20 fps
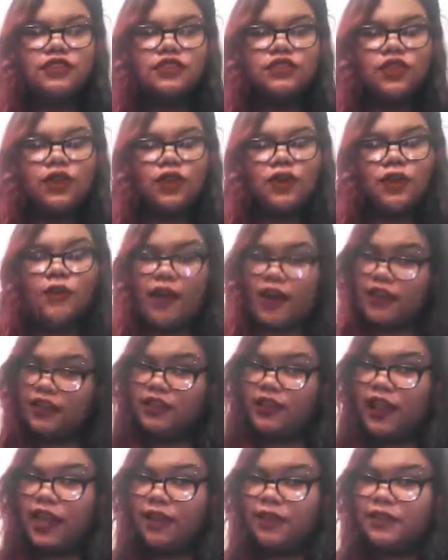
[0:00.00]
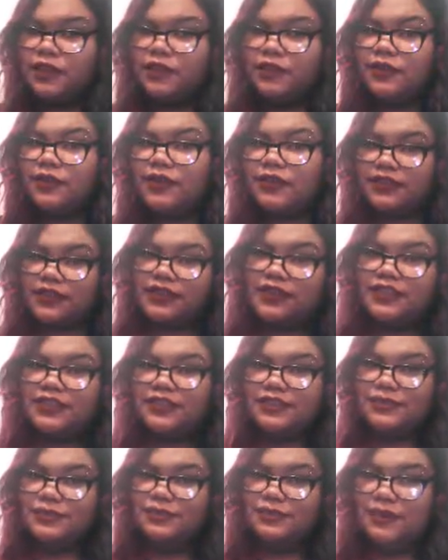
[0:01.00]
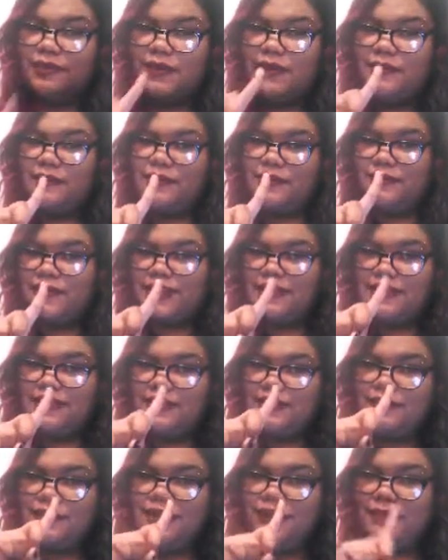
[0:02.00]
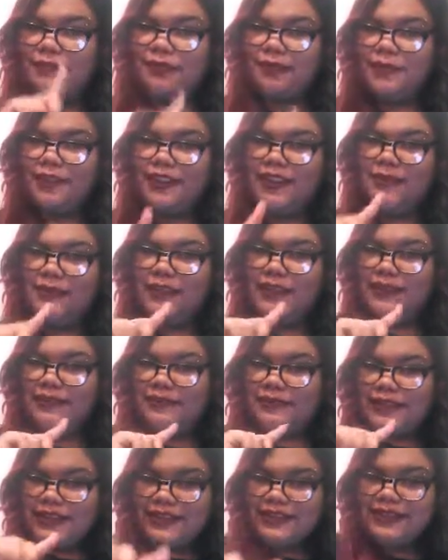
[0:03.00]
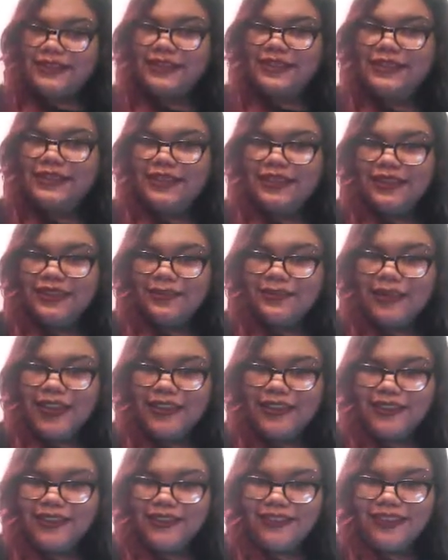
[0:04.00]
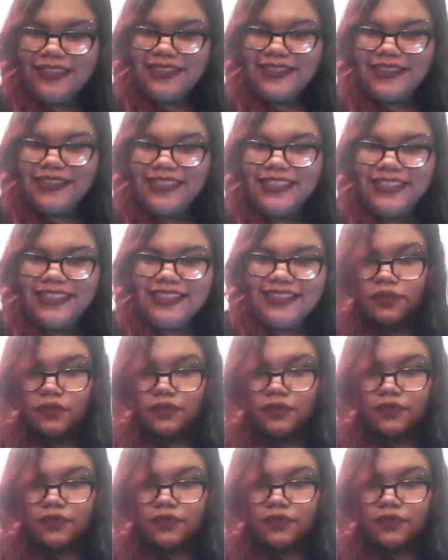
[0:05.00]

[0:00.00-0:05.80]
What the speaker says: So I thought I would do it, and just give me one moment. Let me message her back real quick. Sorry